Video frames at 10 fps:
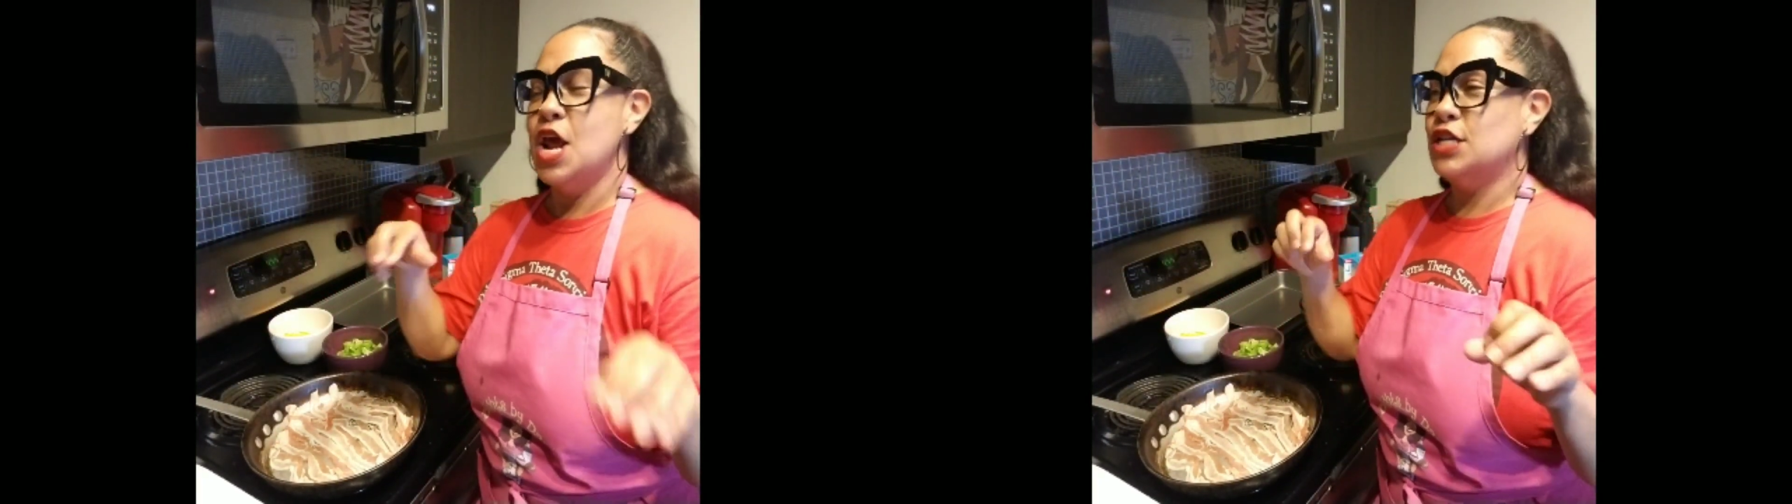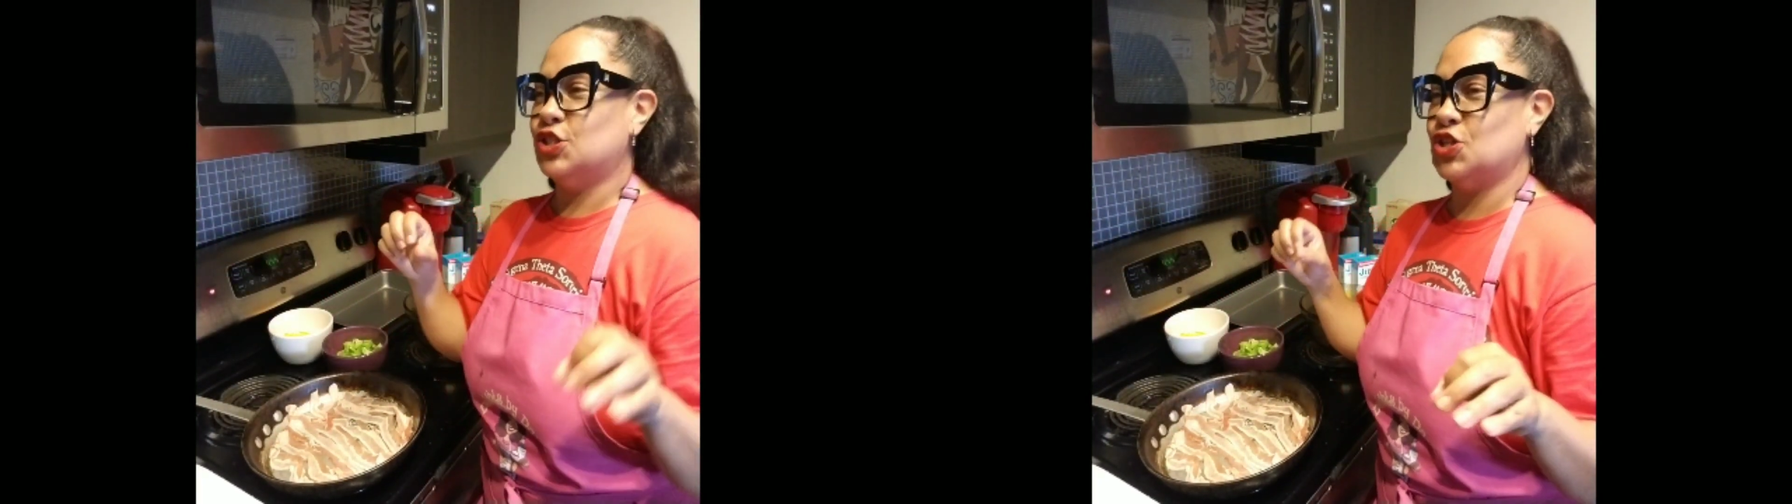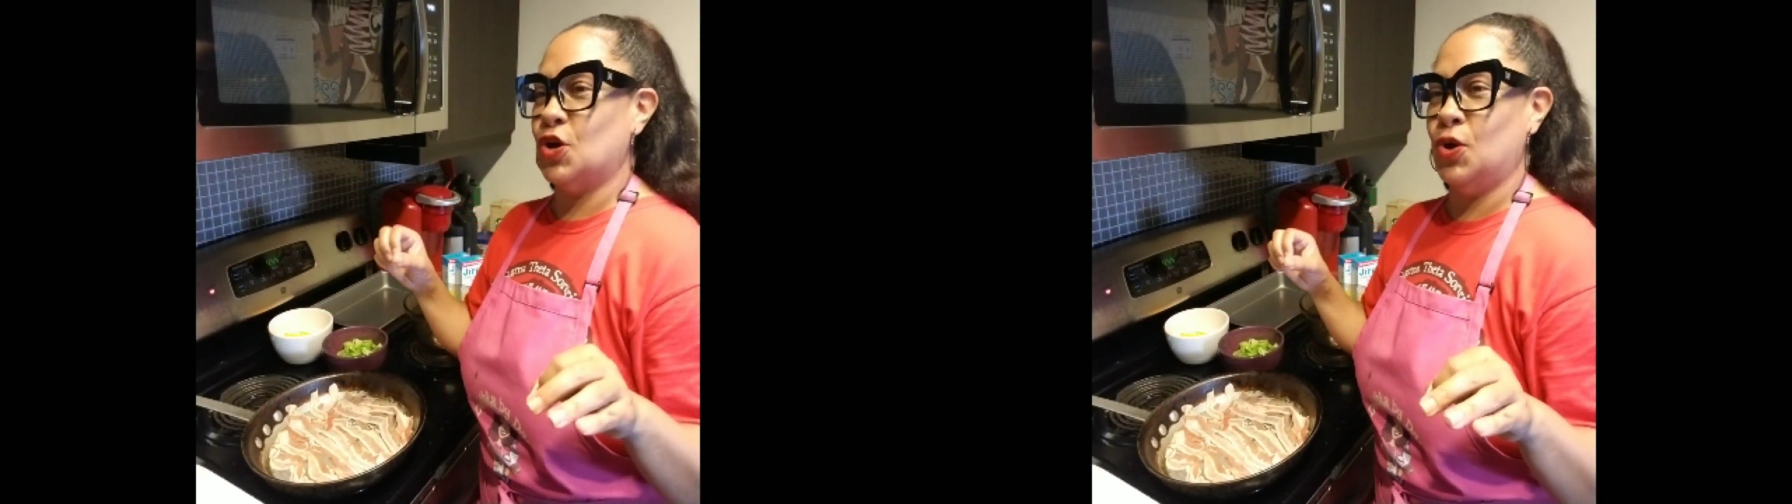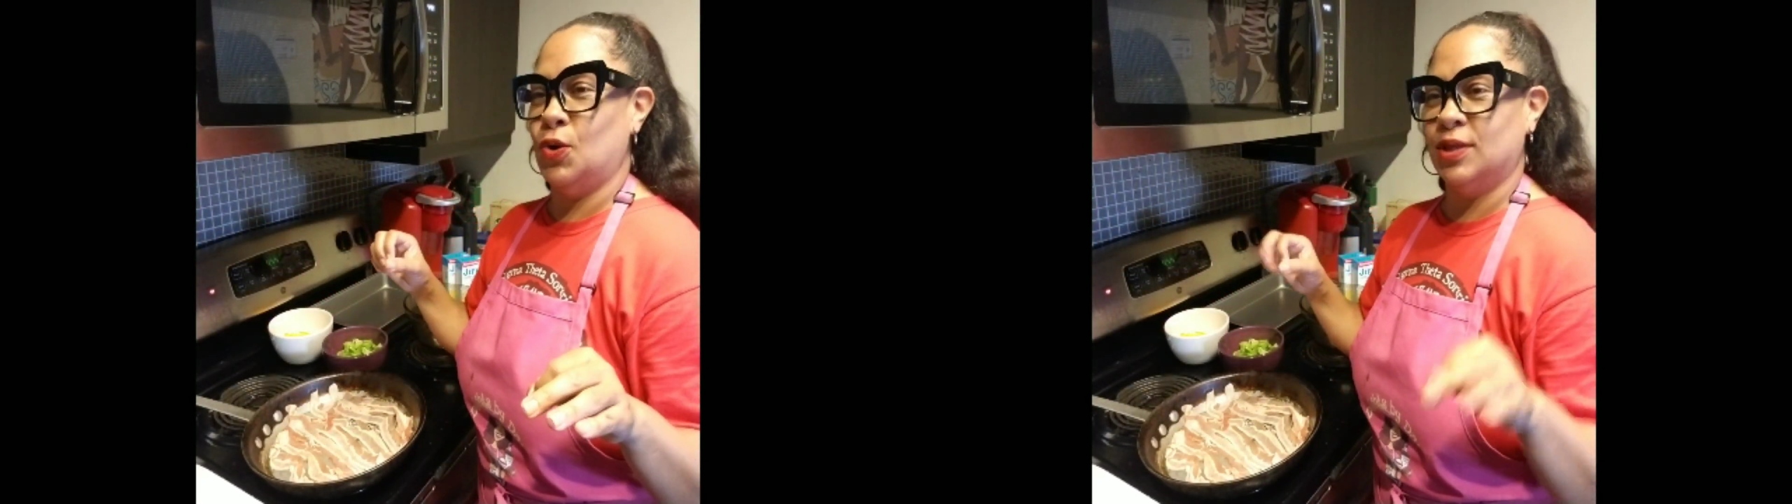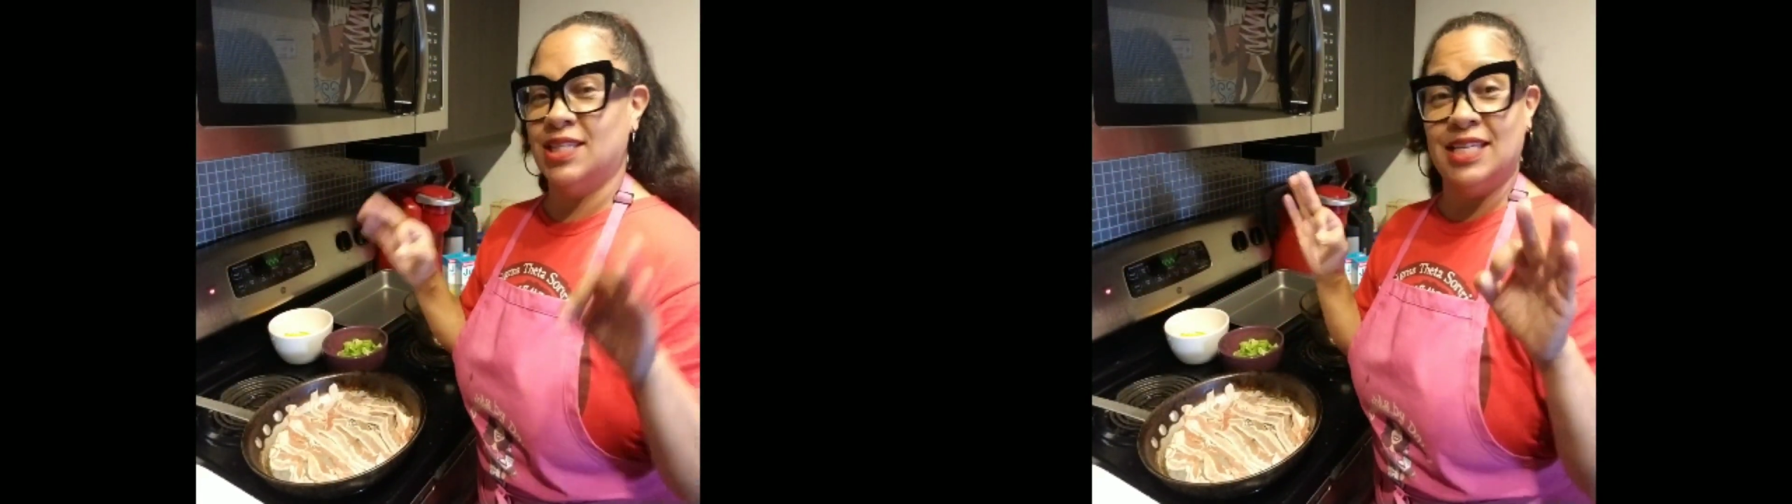
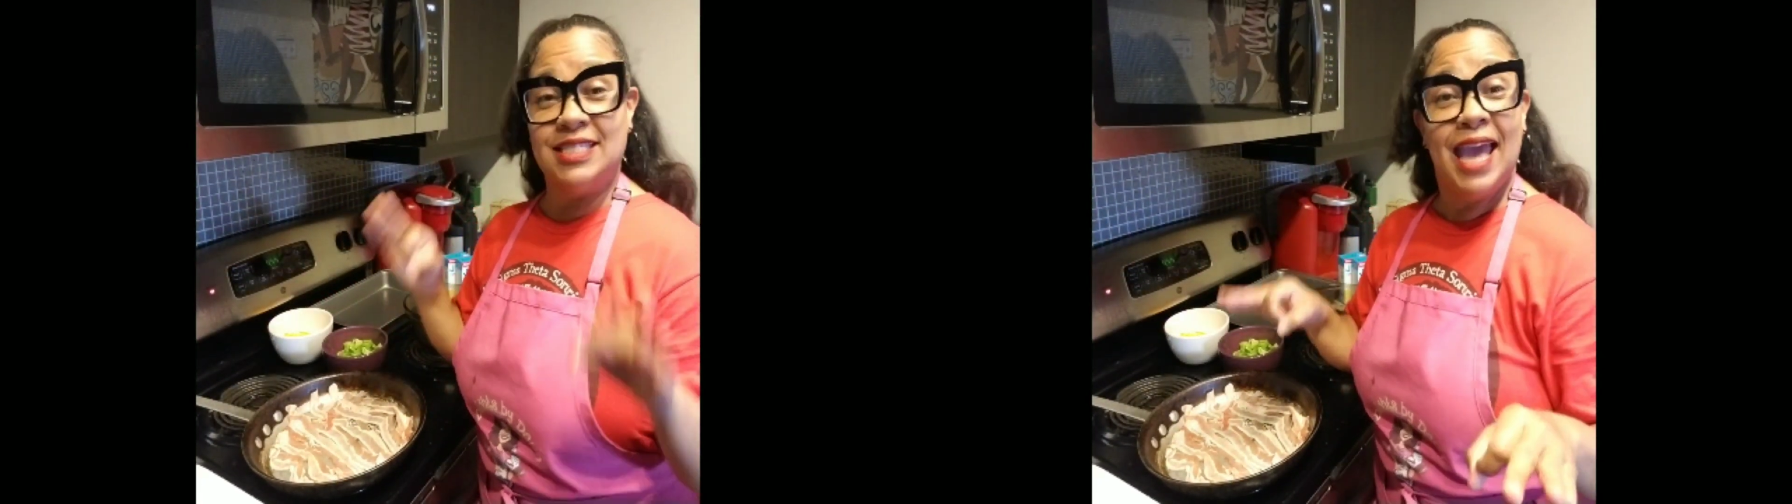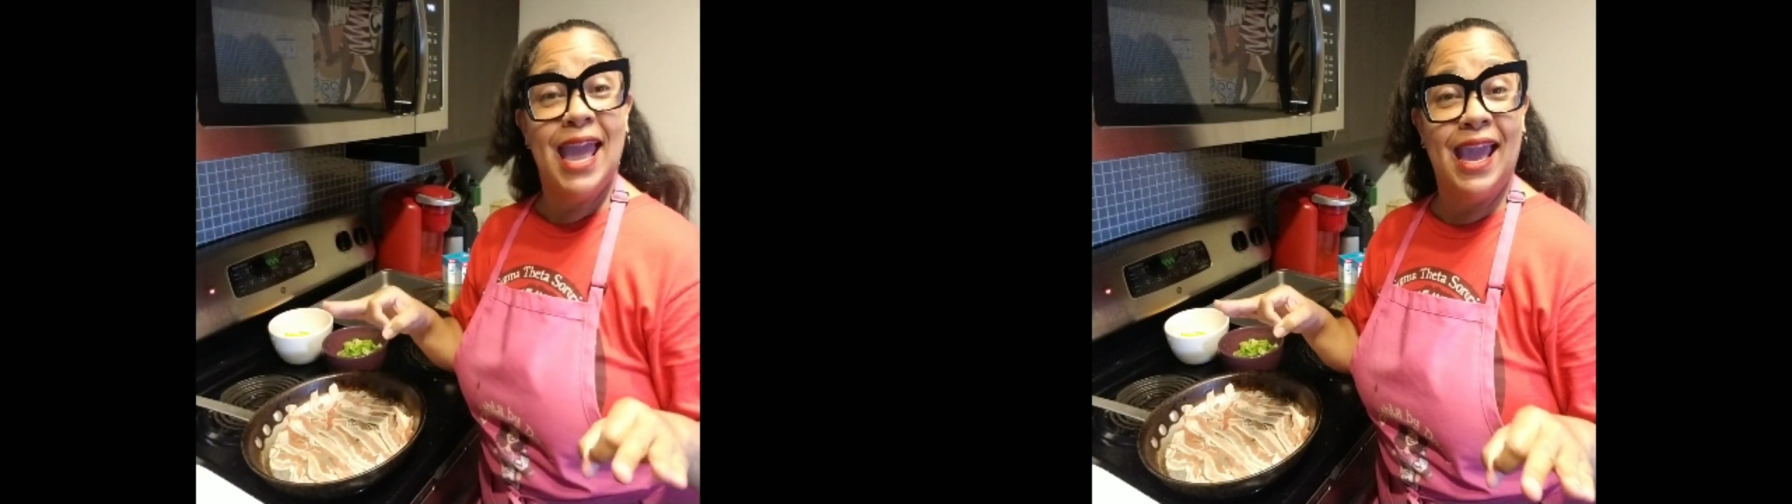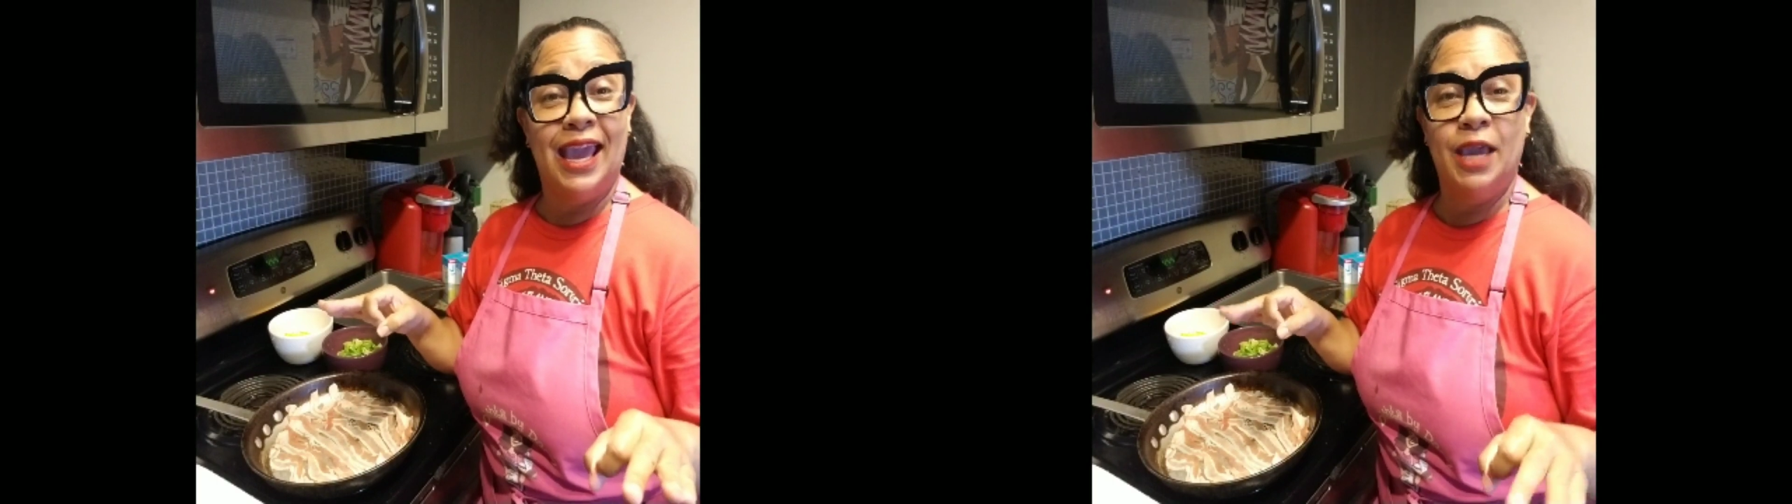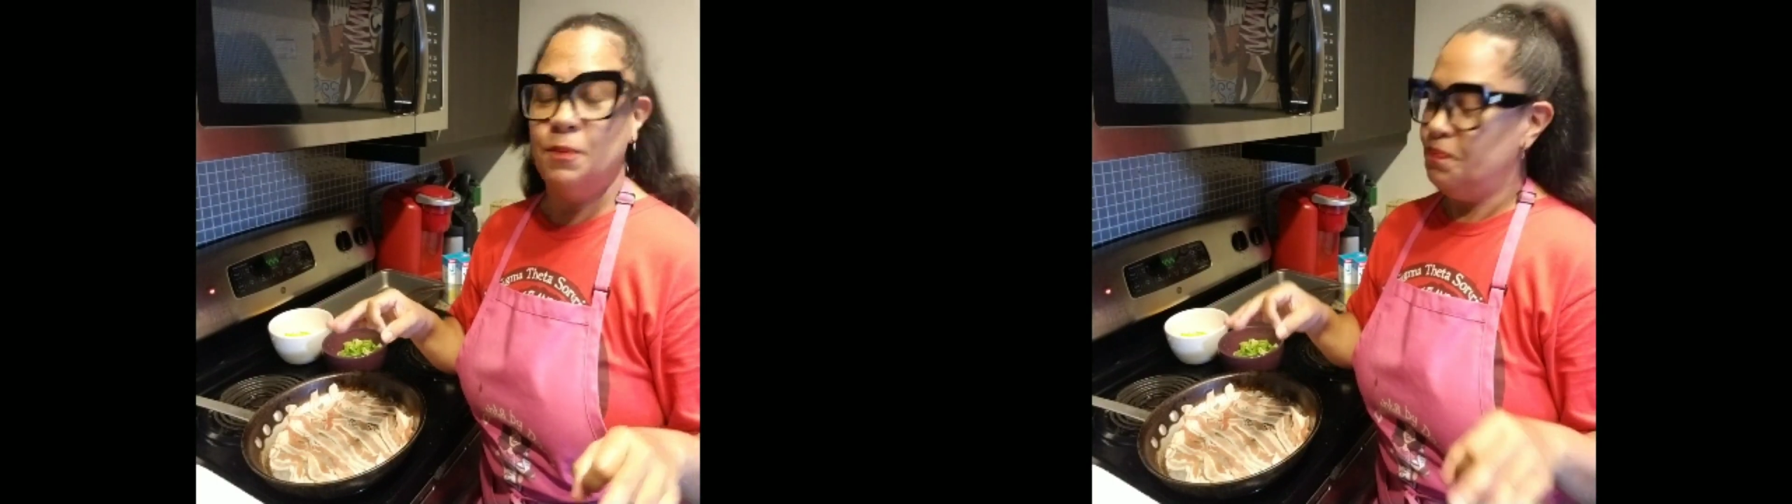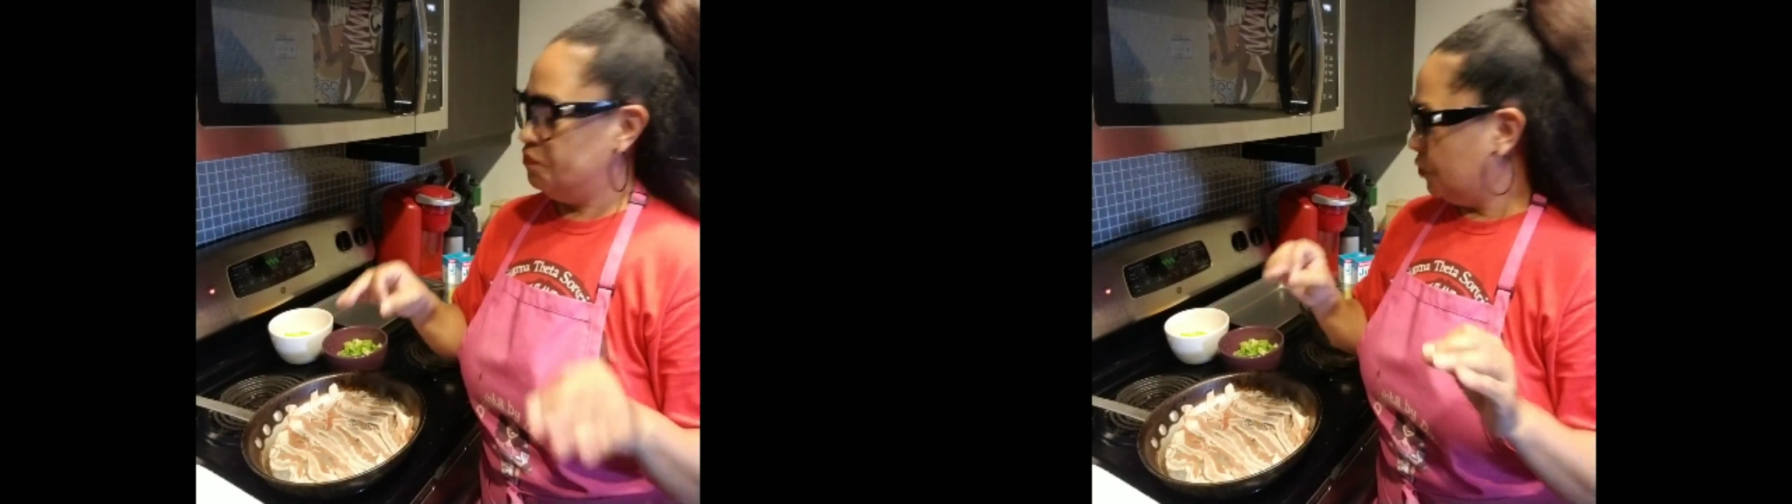So today,